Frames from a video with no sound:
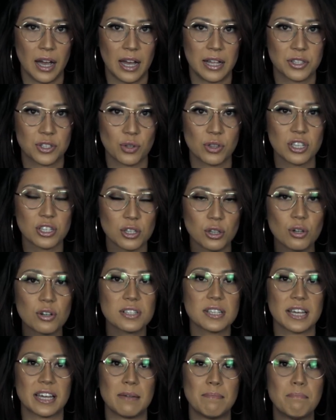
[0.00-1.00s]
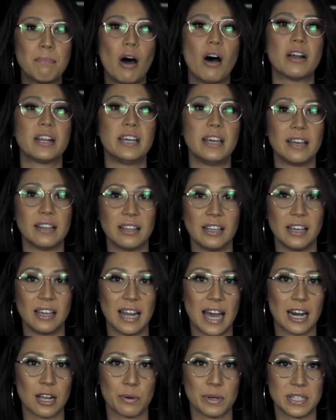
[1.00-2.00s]
And so this looks like embodying the
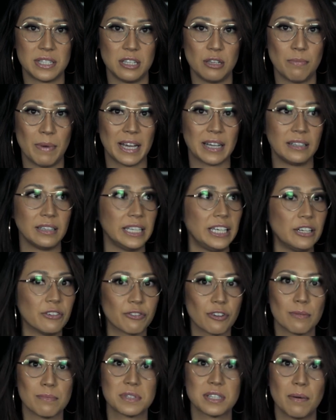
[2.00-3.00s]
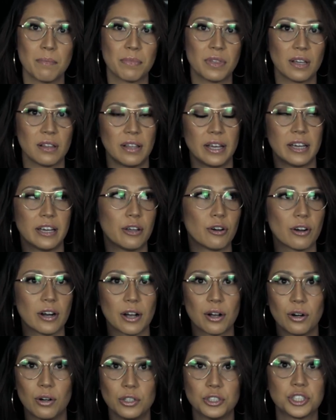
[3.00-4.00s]
inadequacy you might glean from something like
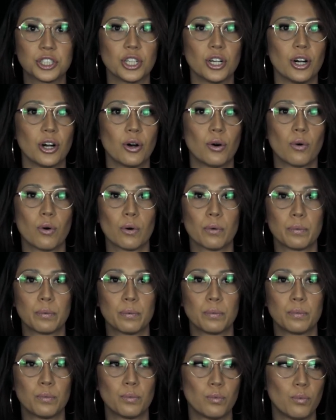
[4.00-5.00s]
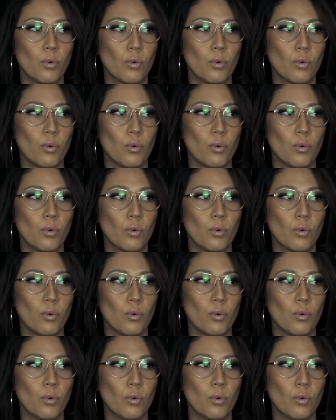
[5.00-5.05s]
internet culture or